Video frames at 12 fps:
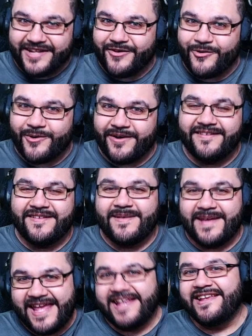an aura,
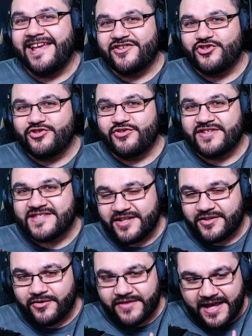in case you do decide
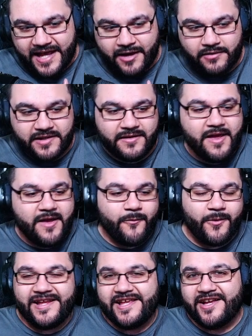to go that outlet,
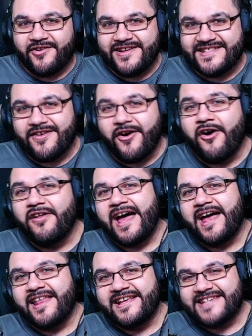where he increases all
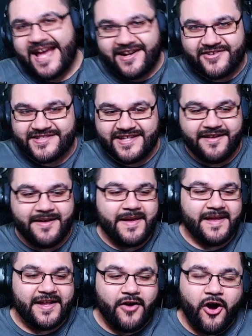allies' accuracy
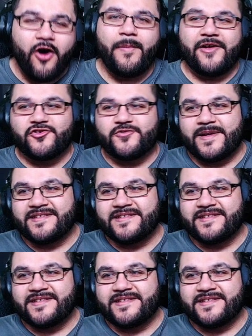in all battles by